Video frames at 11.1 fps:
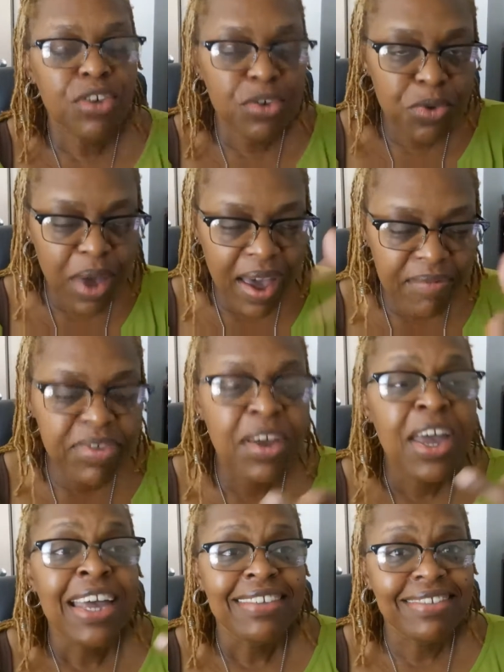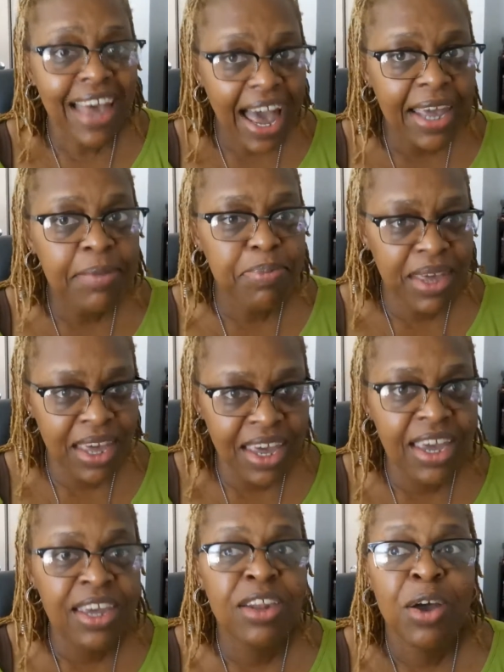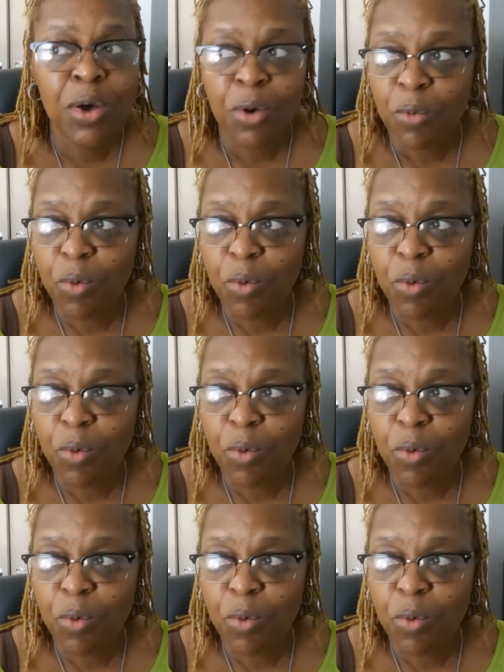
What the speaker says: So you have to type in